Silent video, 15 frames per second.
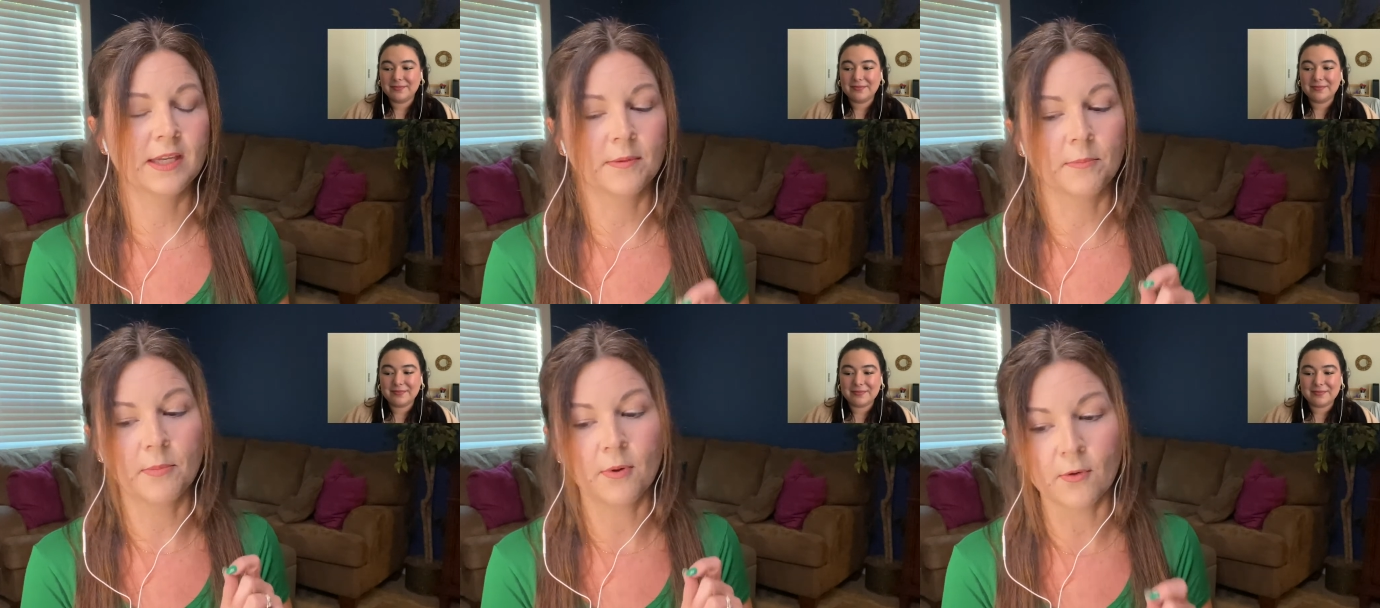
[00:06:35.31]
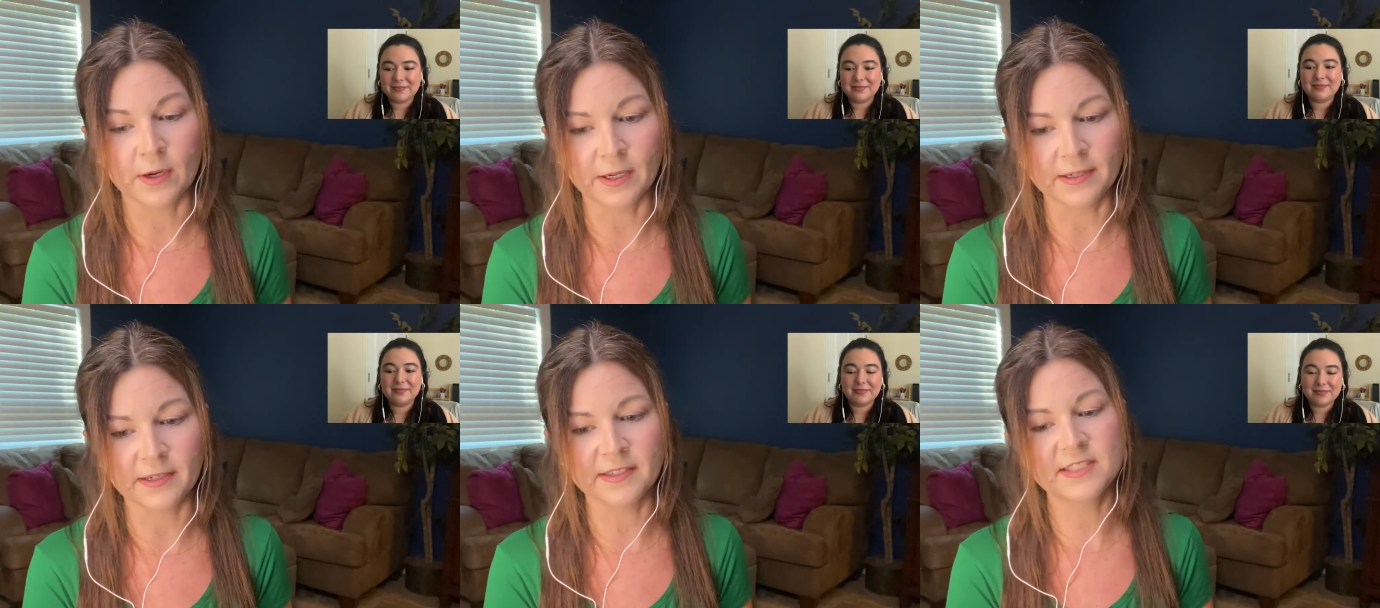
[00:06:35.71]

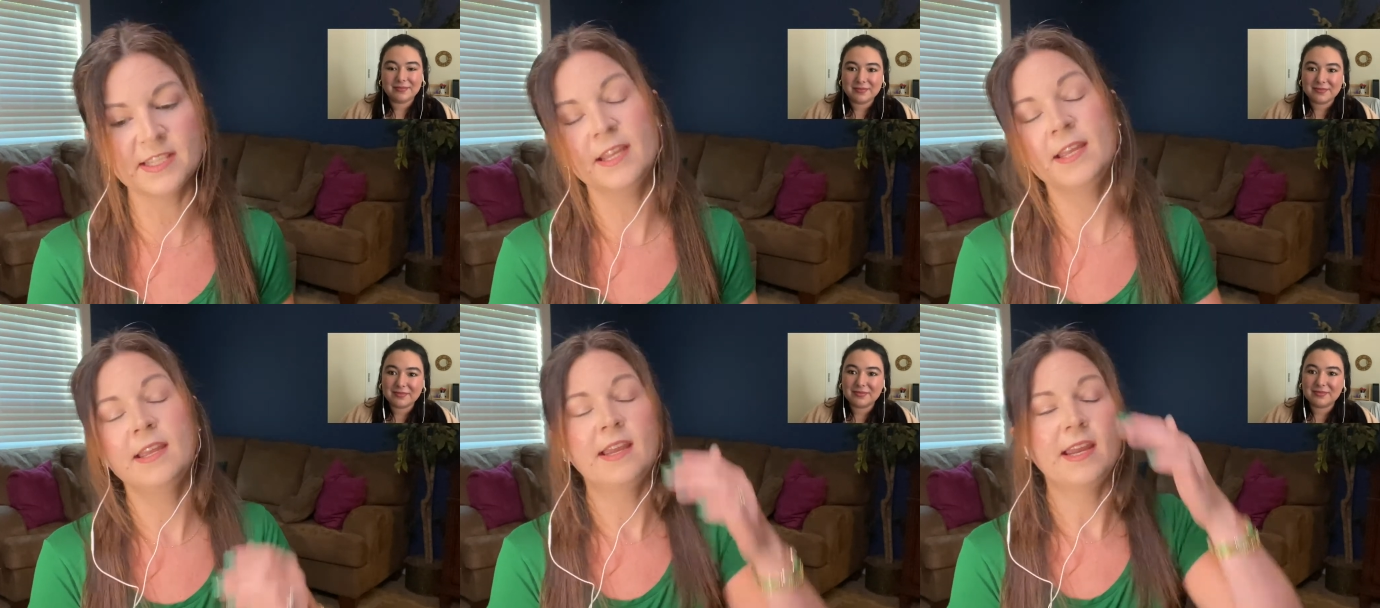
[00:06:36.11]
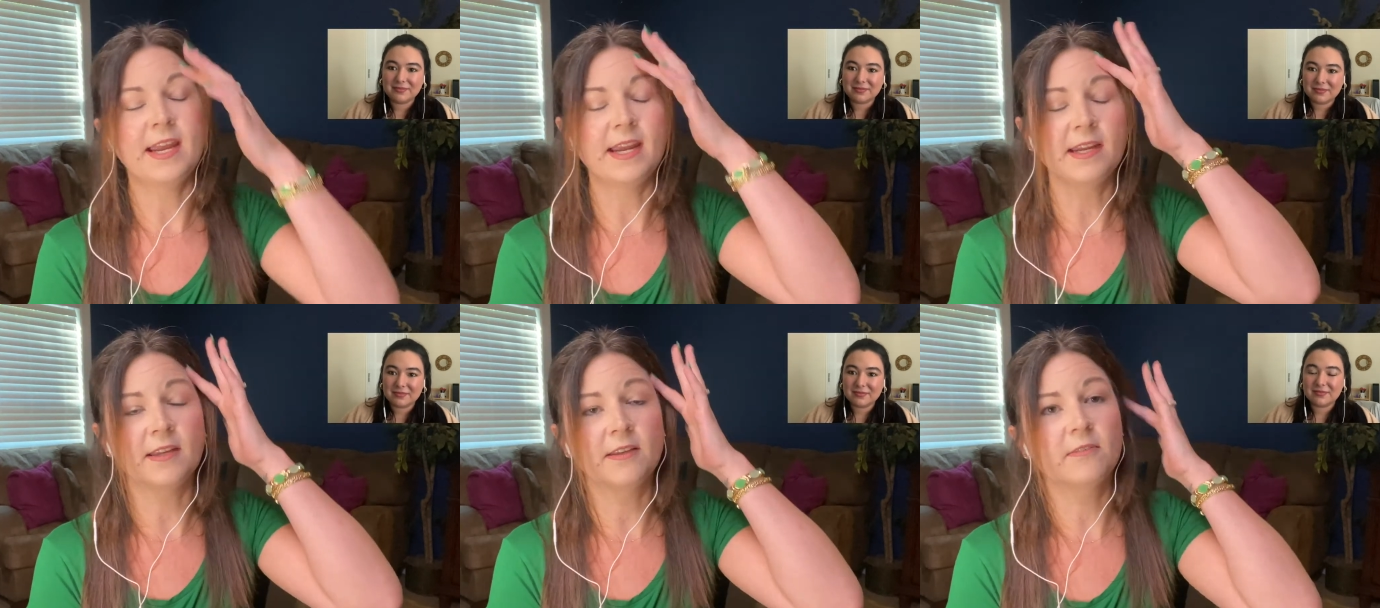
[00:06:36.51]
Speaker 1: important
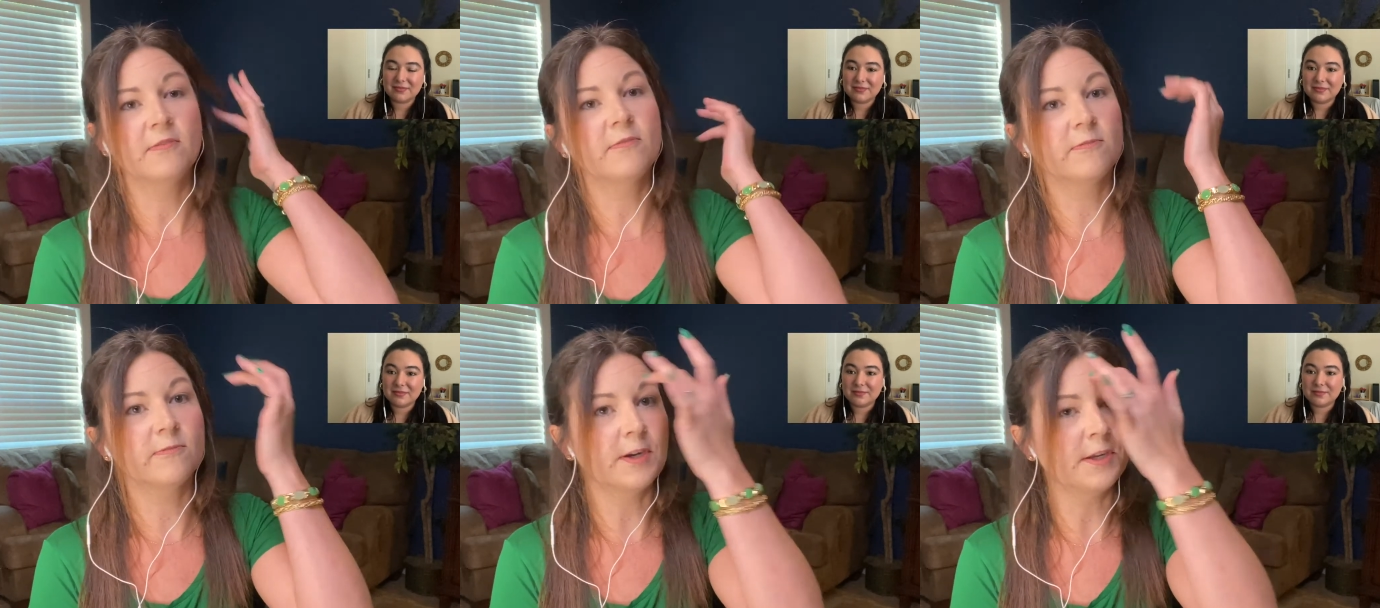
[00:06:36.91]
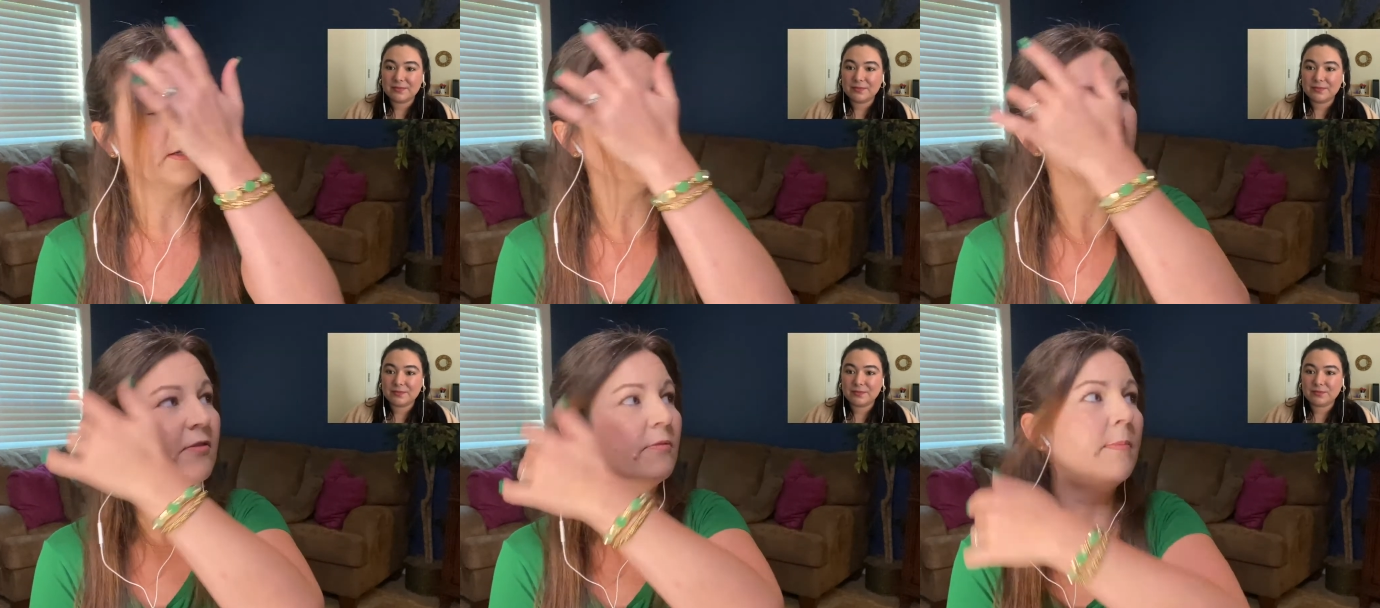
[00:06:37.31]
and front
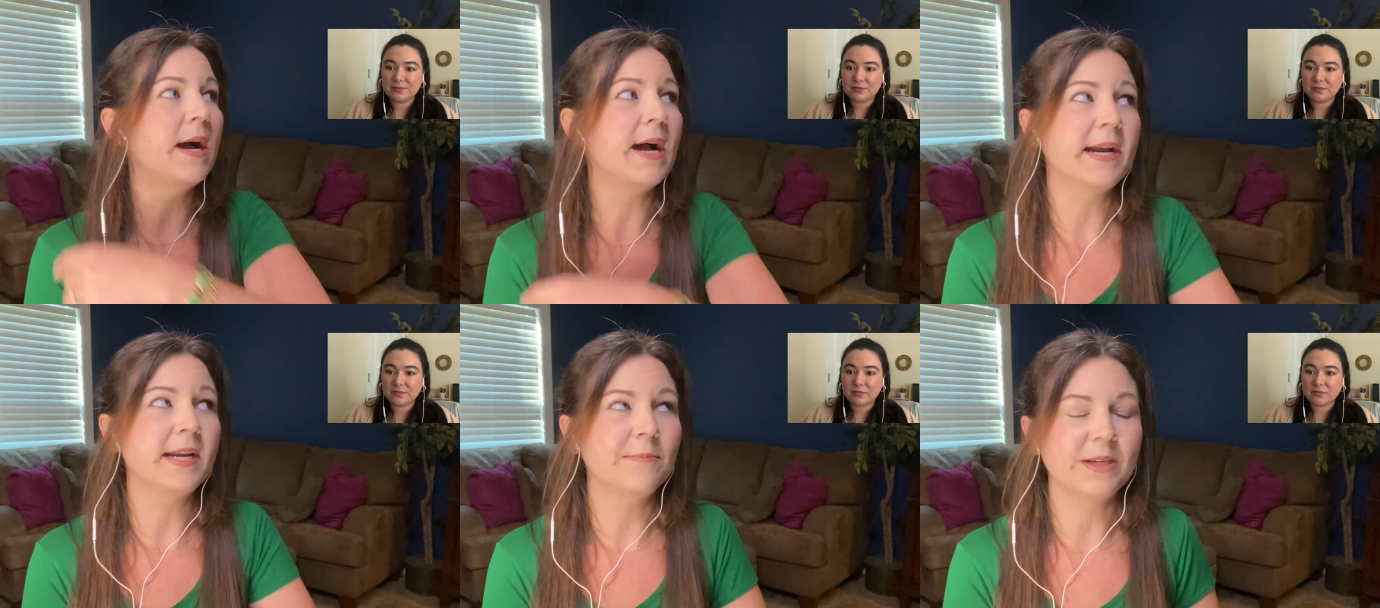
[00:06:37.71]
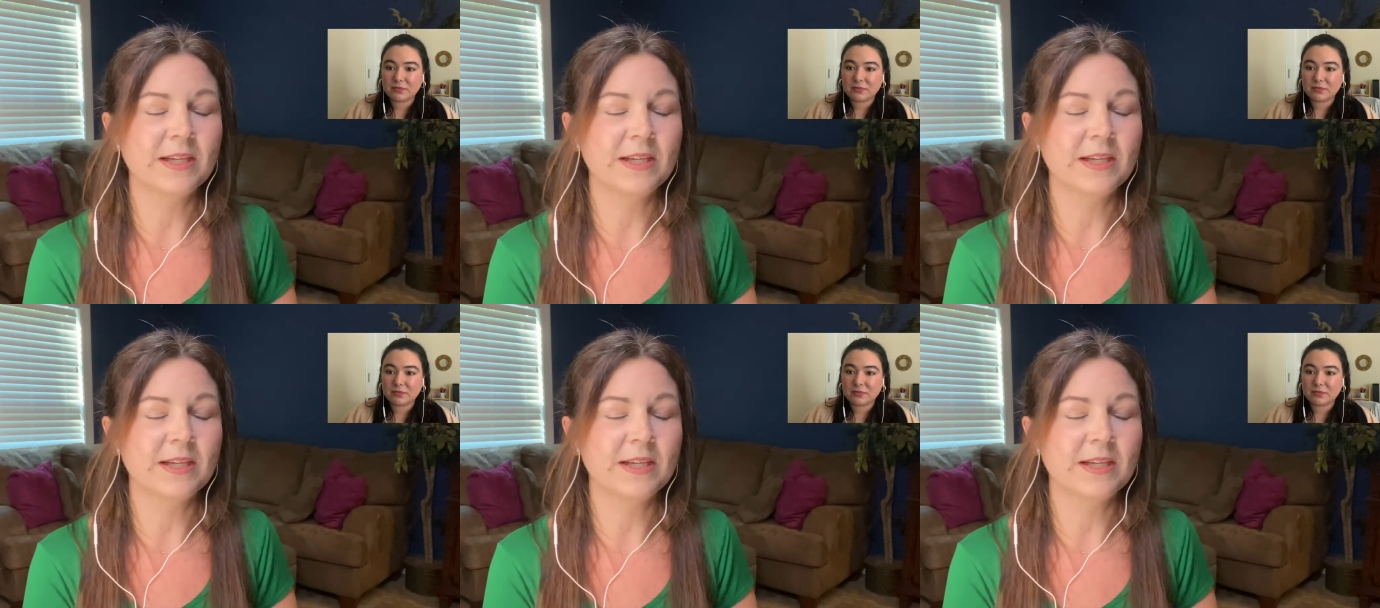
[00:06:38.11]
of mind,